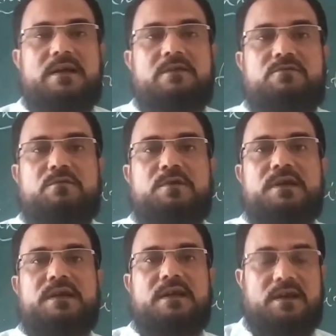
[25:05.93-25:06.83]
If
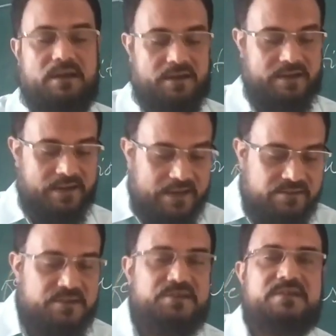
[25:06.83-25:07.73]
we
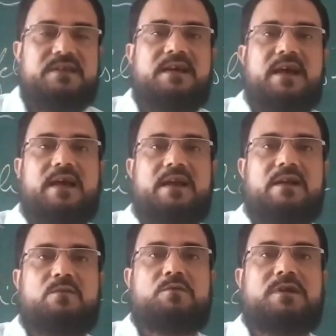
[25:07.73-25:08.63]
realize this thing
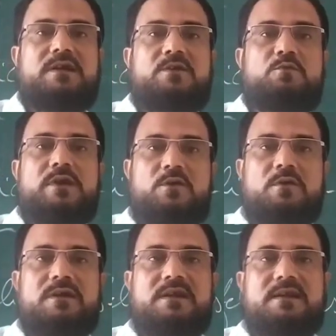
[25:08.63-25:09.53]
and we do
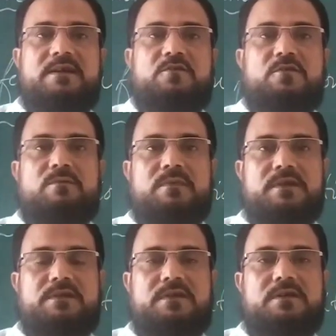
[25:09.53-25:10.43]
accordingly,
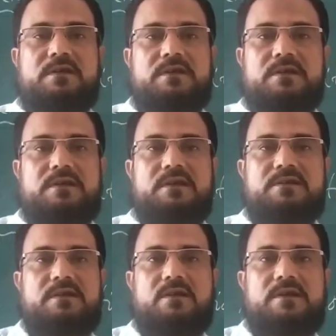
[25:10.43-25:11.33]

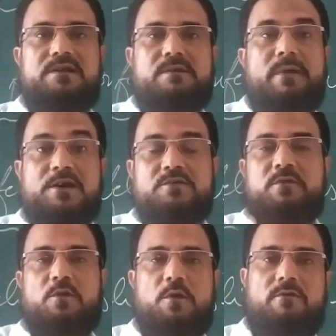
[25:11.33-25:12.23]
it is a must
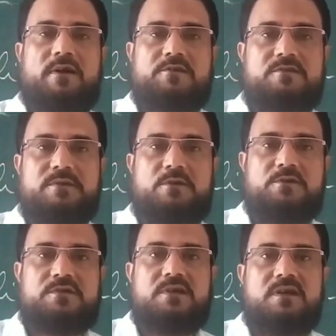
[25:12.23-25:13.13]
for all of us,
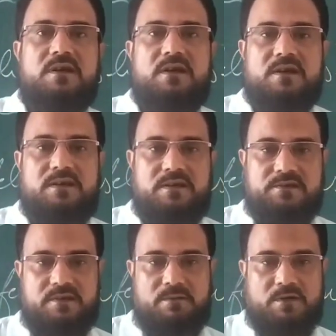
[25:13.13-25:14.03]
because it
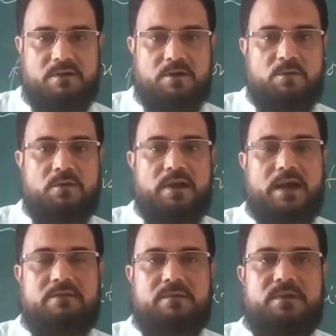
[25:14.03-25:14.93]
is about our own
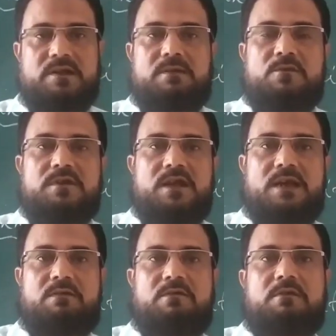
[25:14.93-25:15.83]
life, it is about the
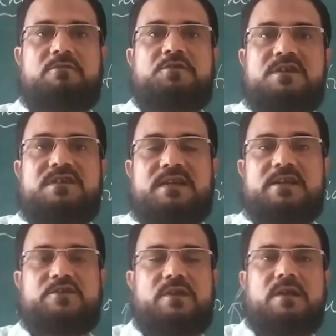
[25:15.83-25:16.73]
life of our future
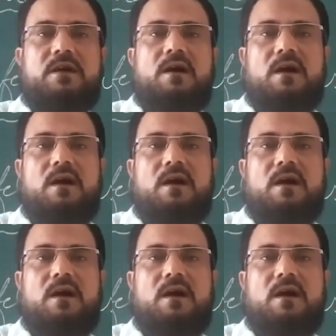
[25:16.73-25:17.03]
generation.